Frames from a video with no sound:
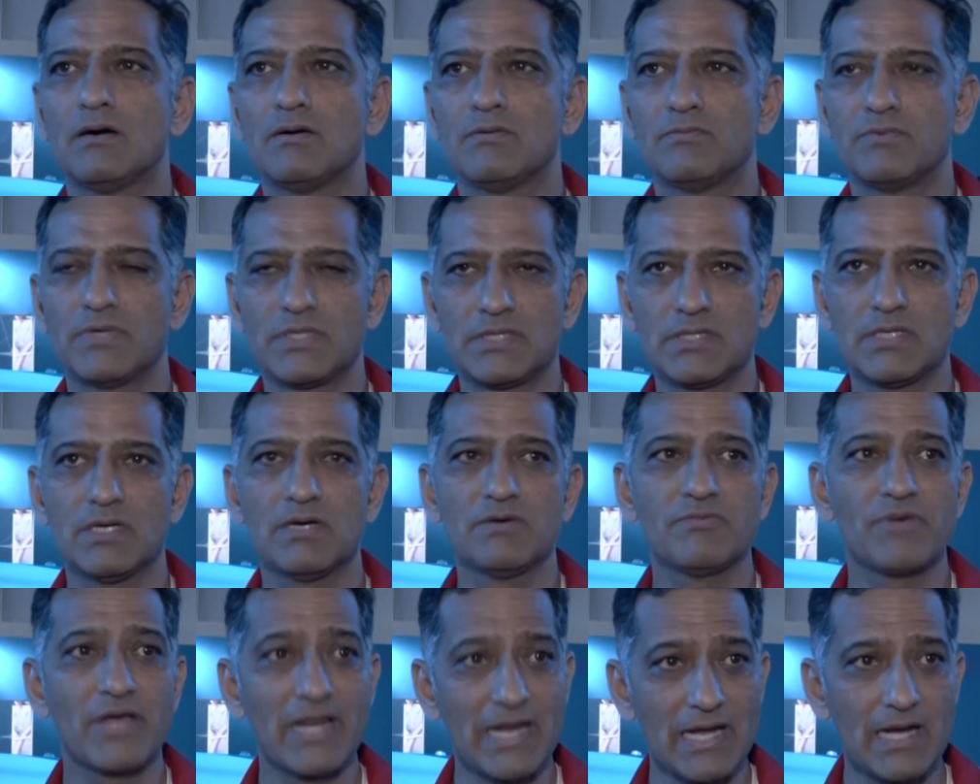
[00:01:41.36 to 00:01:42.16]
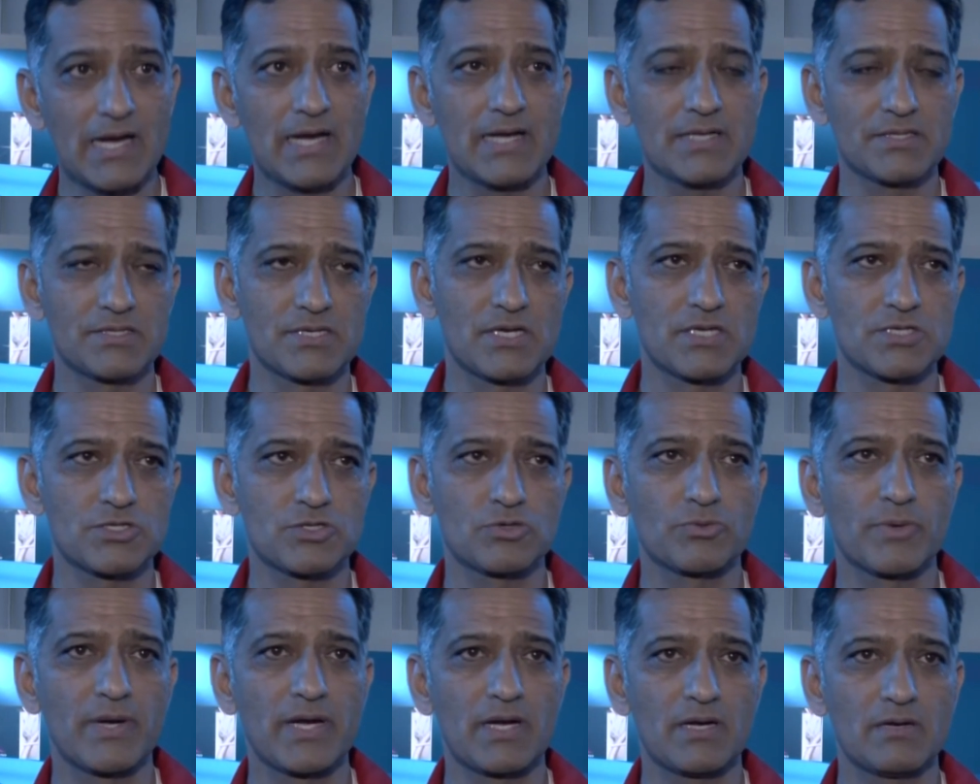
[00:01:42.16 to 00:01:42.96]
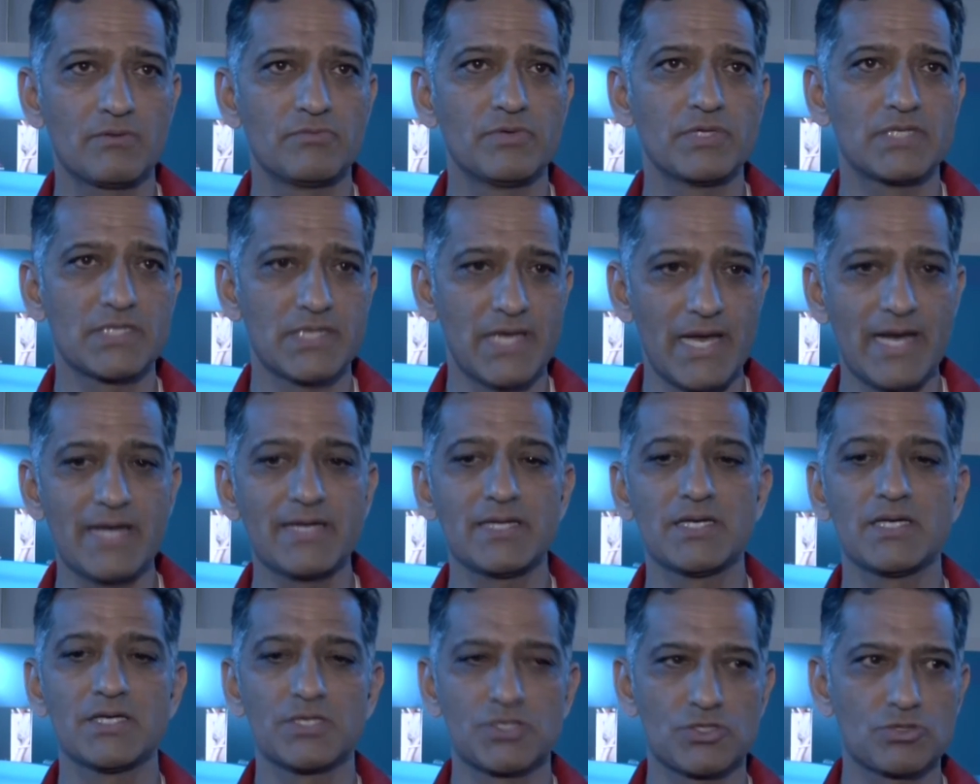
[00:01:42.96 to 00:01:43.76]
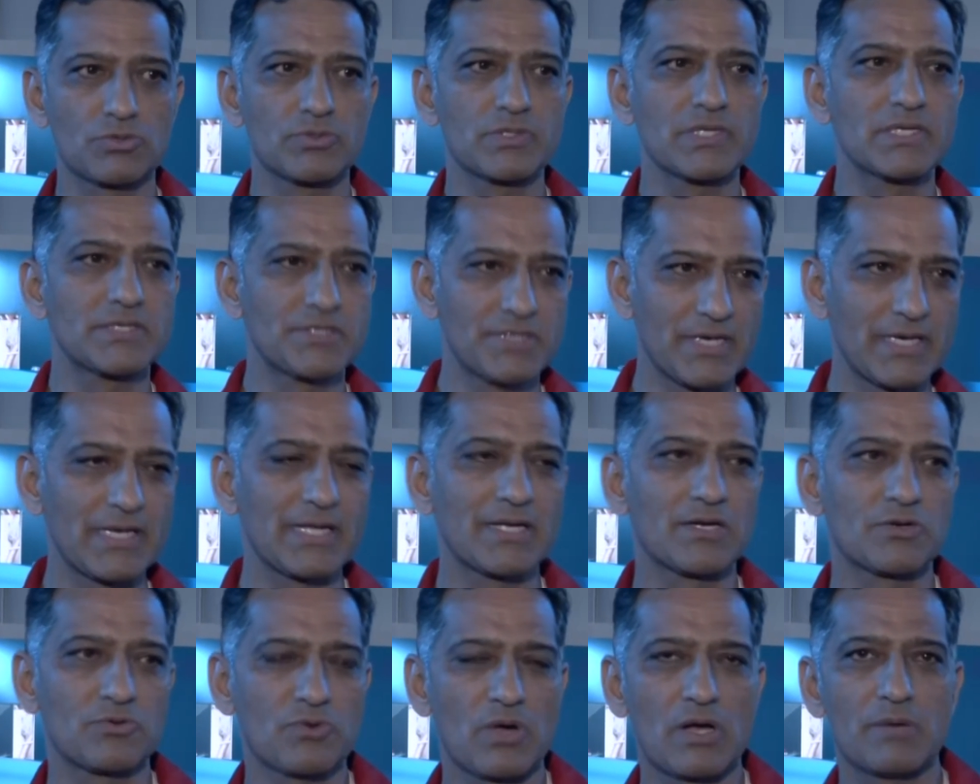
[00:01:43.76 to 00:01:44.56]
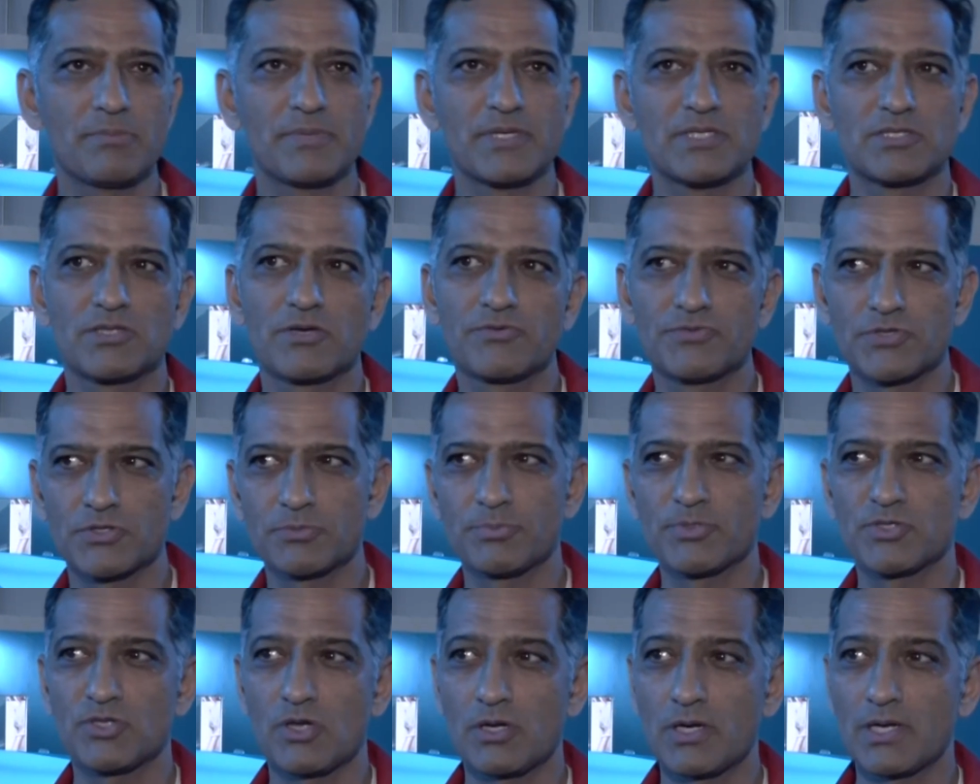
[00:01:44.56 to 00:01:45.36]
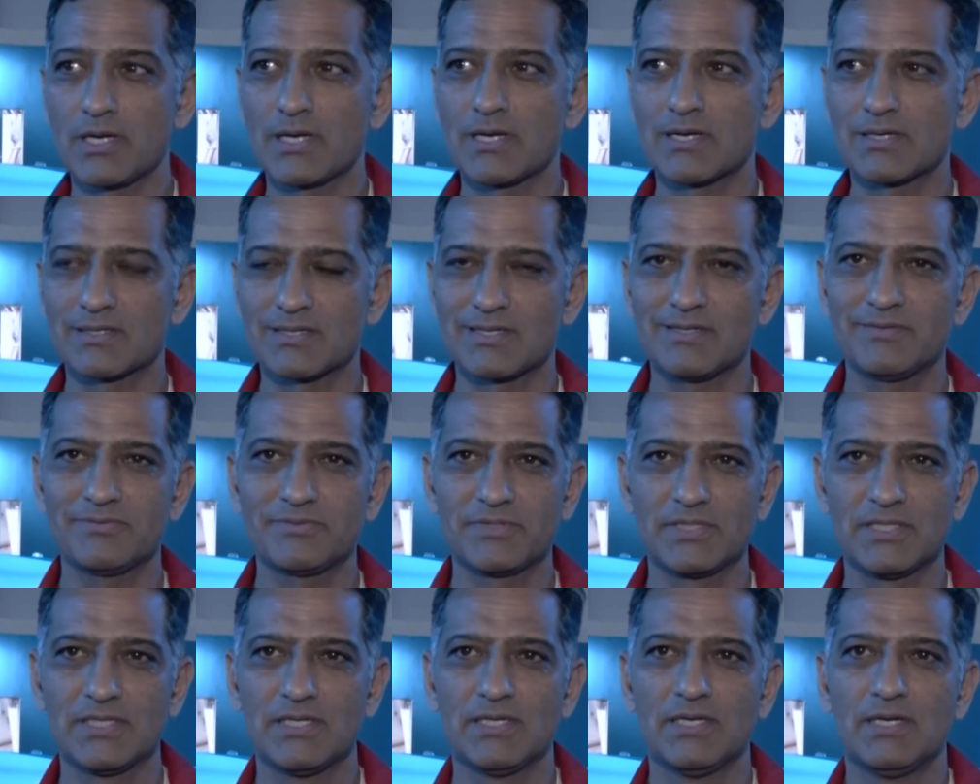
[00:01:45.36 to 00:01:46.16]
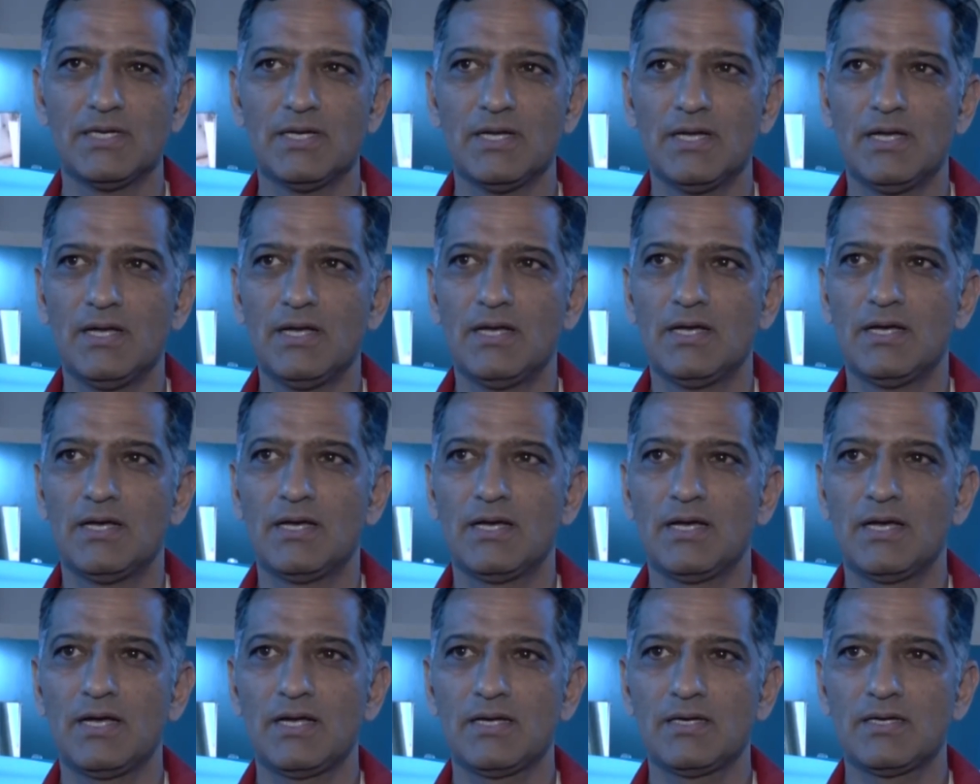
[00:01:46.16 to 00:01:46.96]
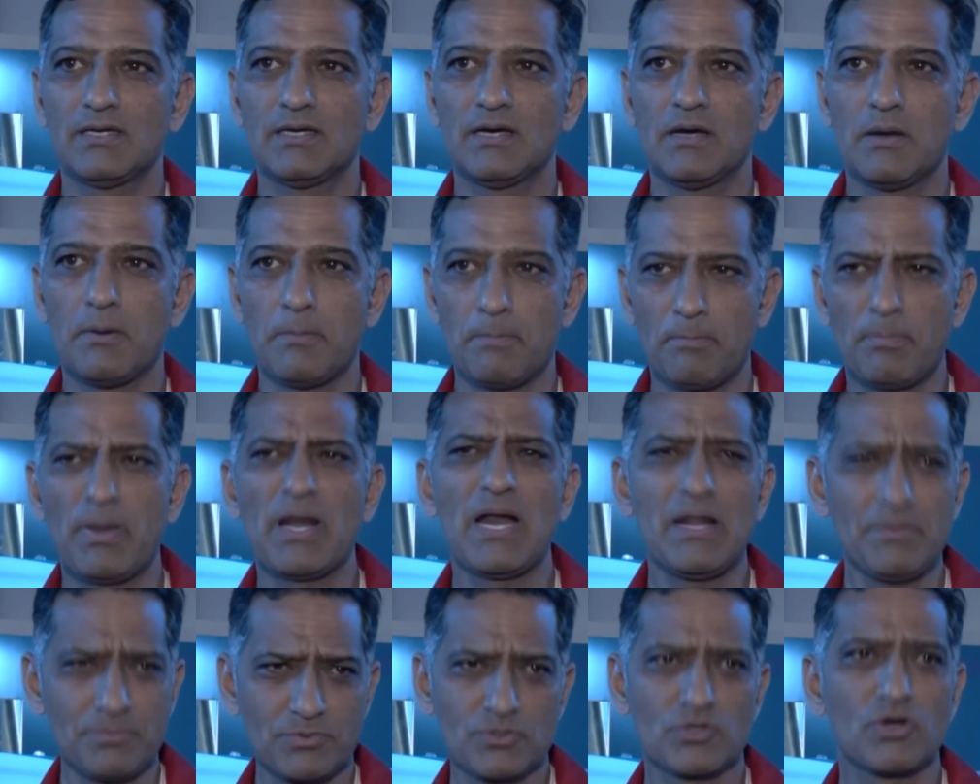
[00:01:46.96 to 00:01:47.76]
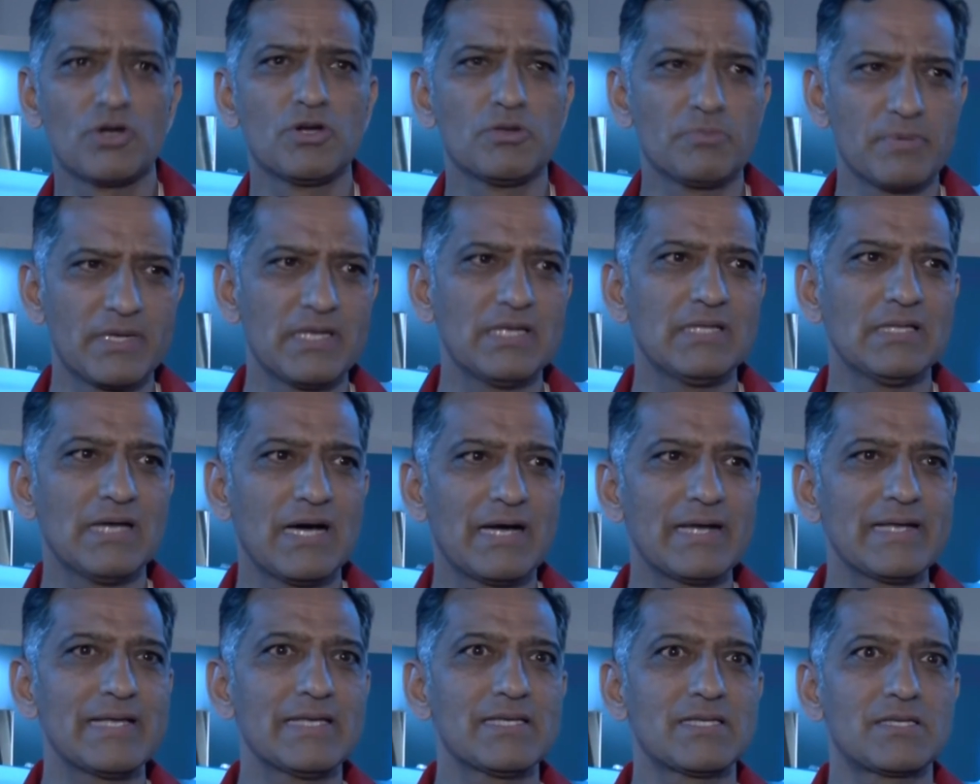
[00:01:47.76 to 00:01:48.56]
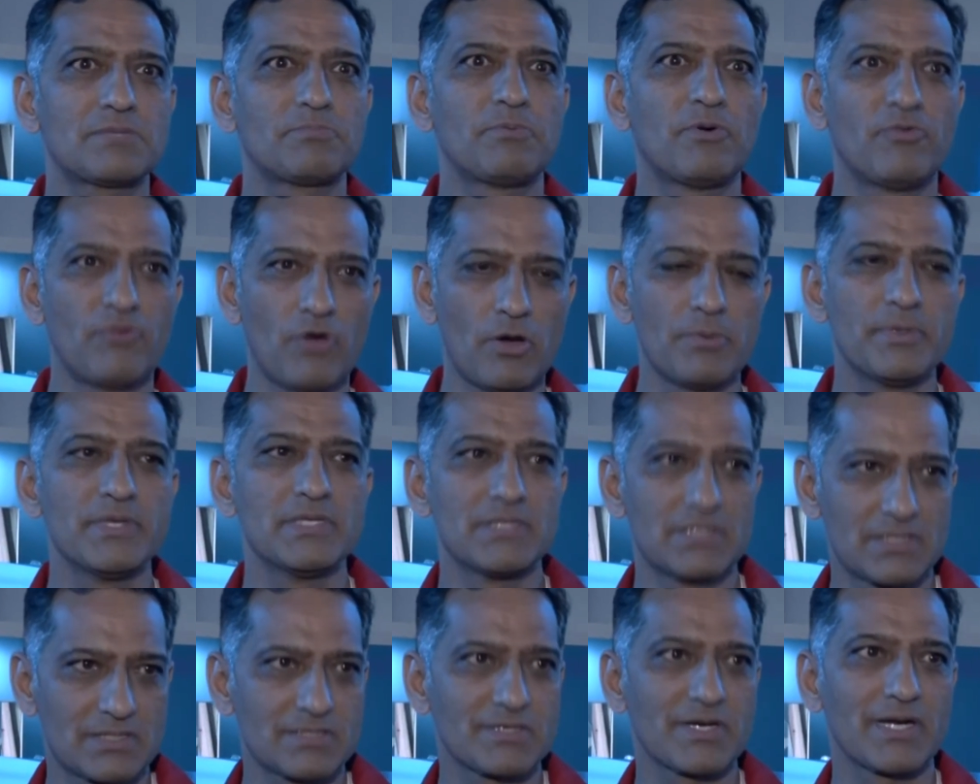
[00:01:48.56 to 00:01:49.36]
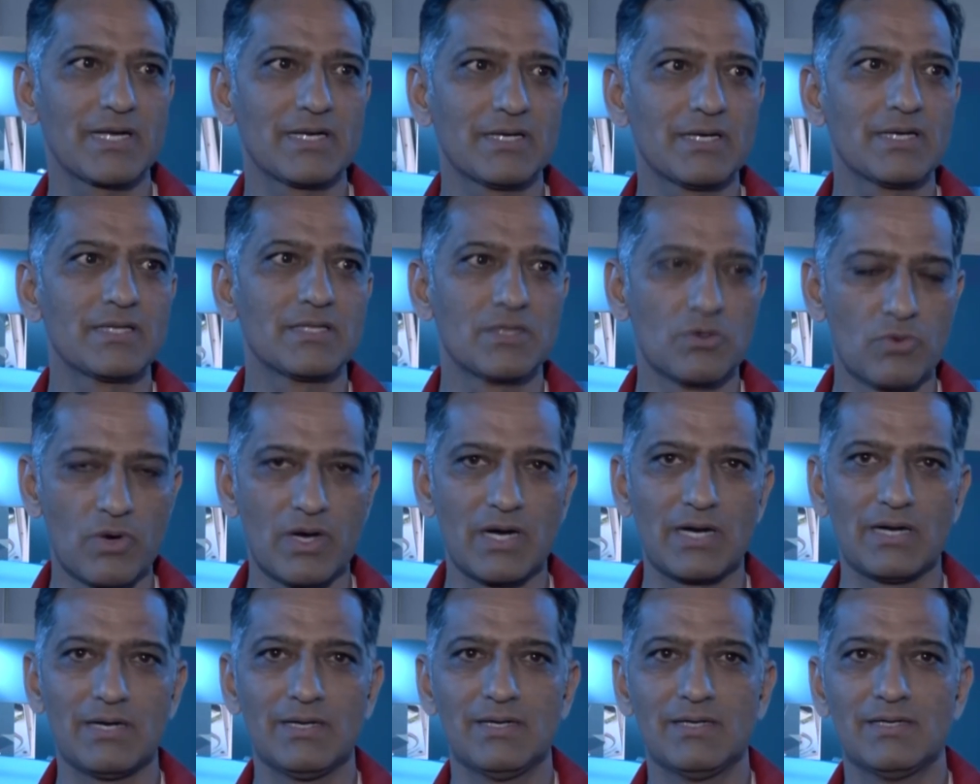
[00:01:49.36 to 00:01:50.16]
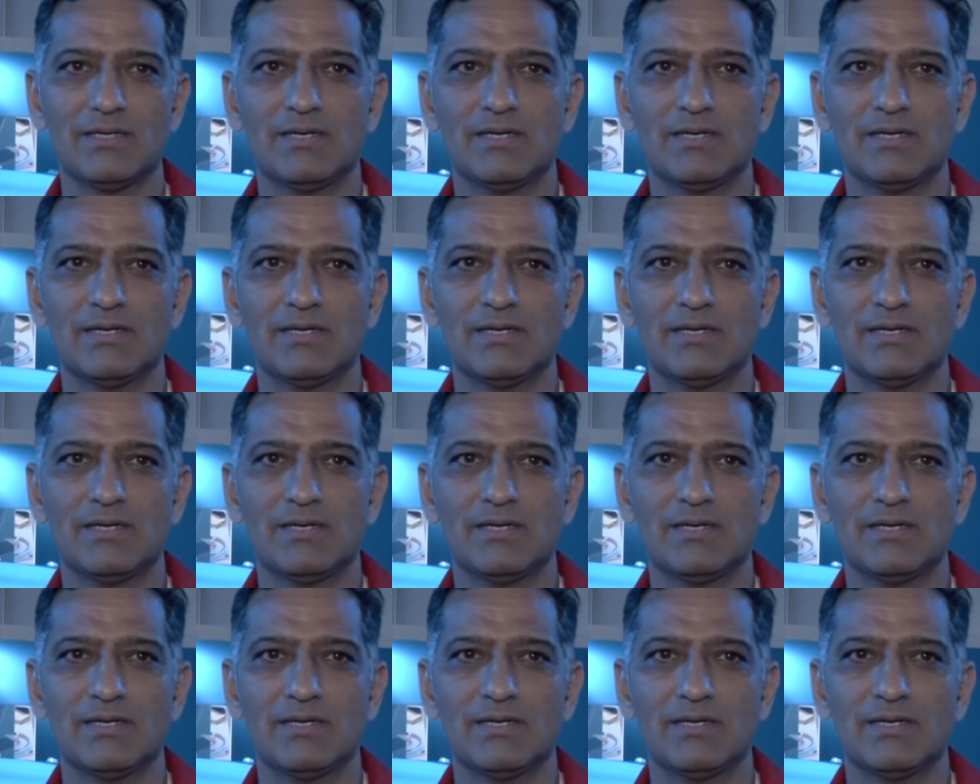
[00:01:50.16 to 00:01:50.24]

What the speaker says: with a very high thrust to weight, which caters to the training requirements of supersonic aircraft, and perhaps going to be the highest performance trainer in the world.